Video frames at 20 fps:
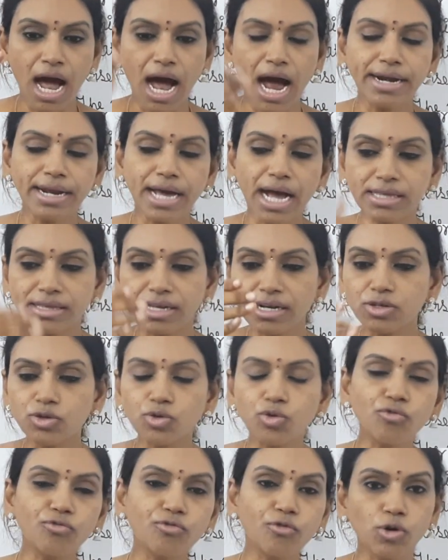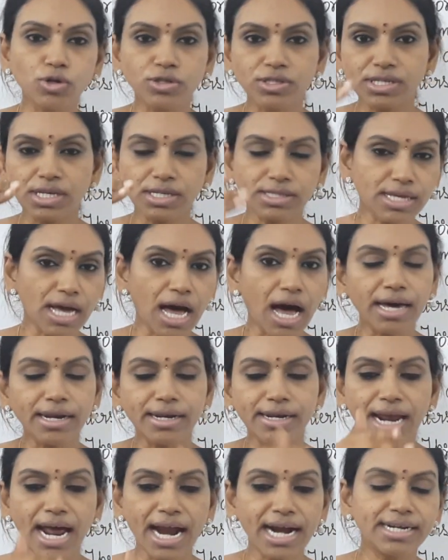and other 2 forces are
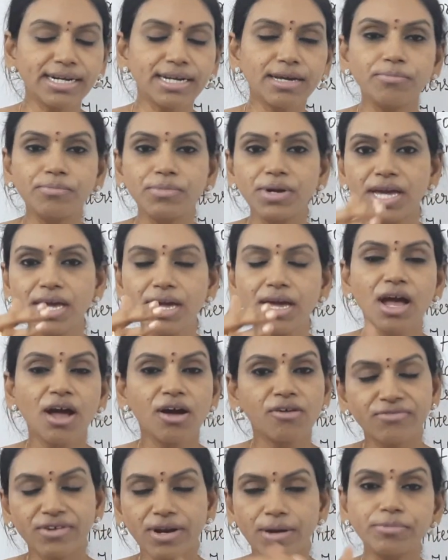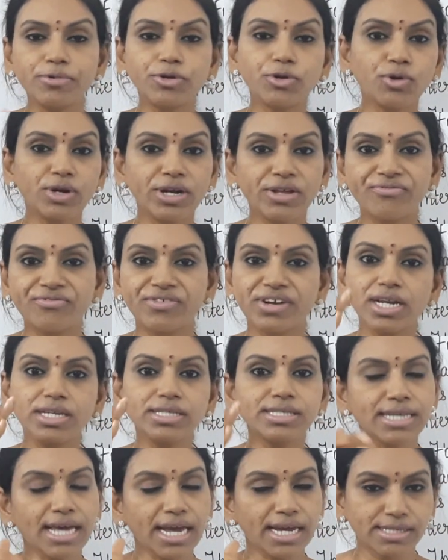randomly from 2
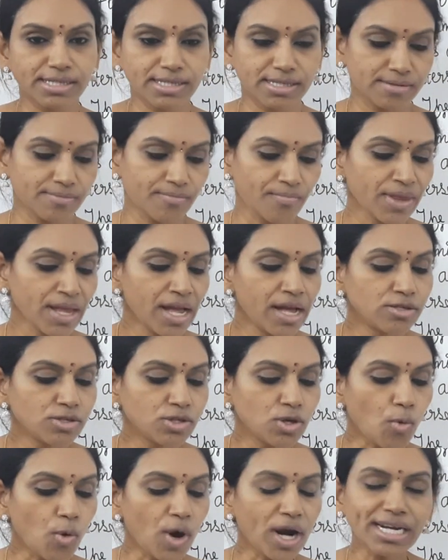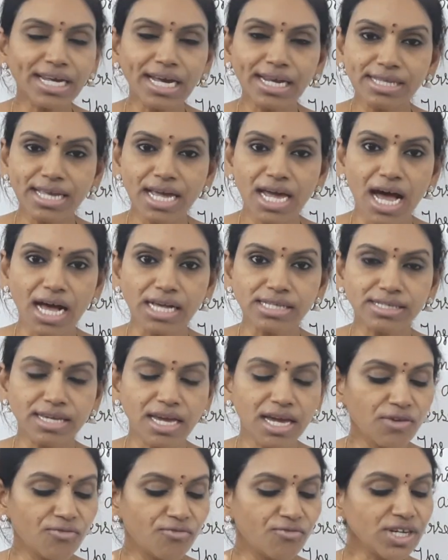different sides. So what are they
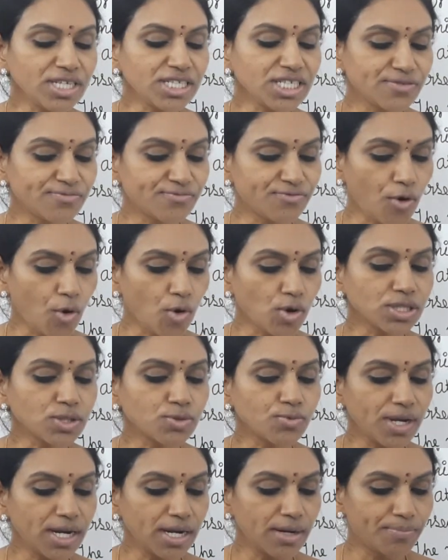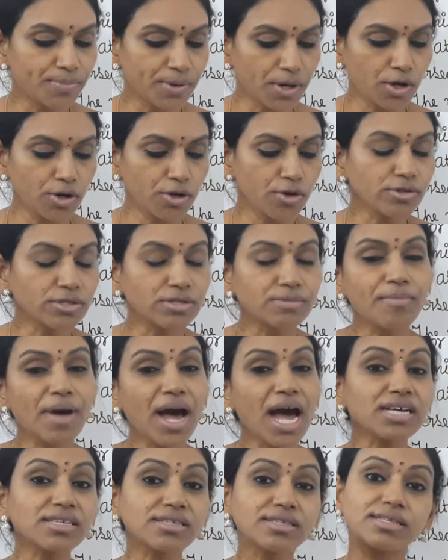asking? Which force will produce
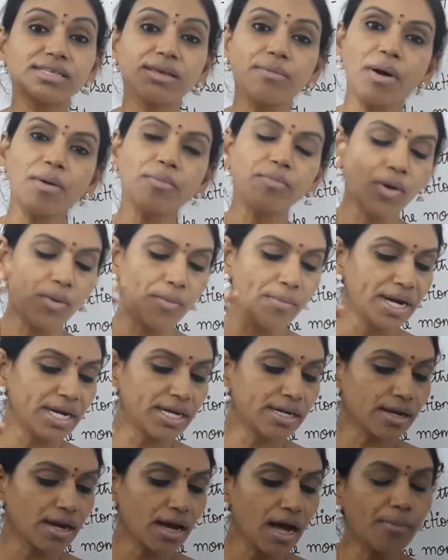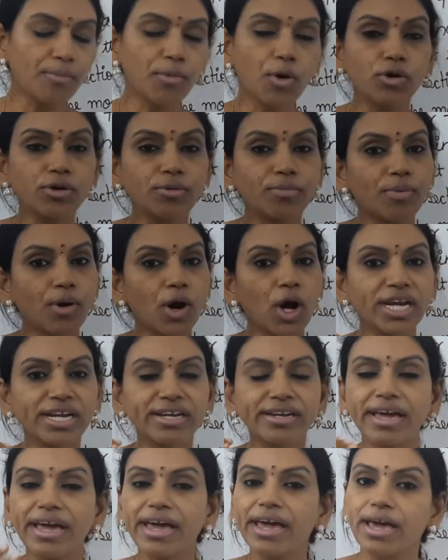maximum moment about
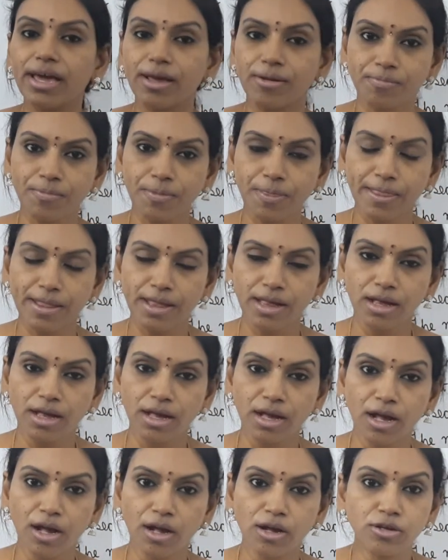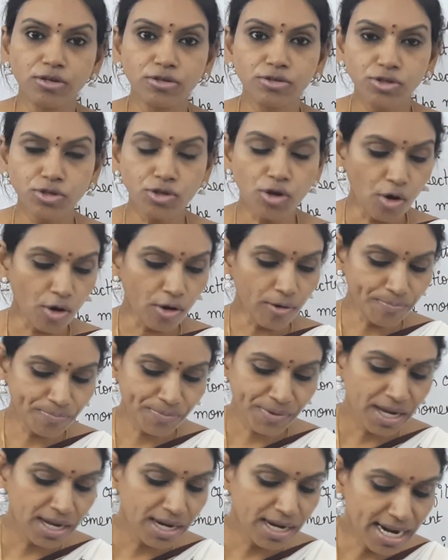point A? So
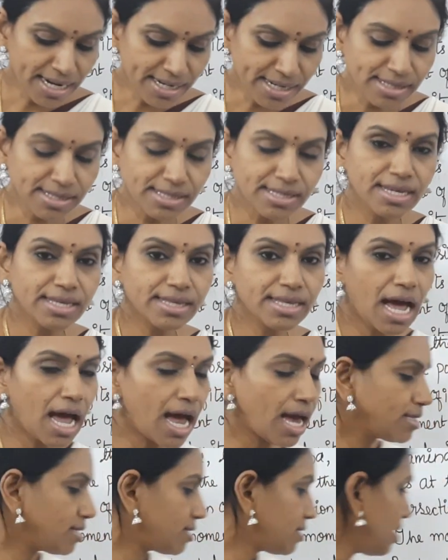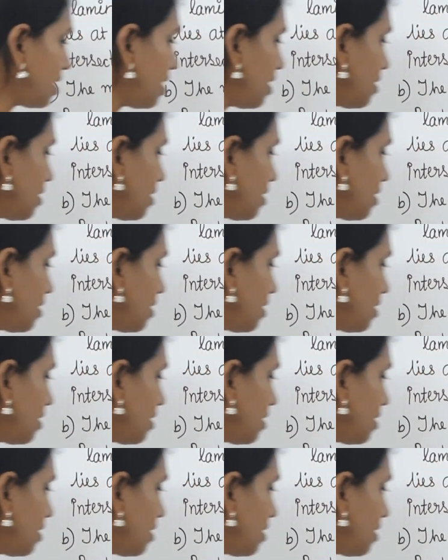let us see the answer.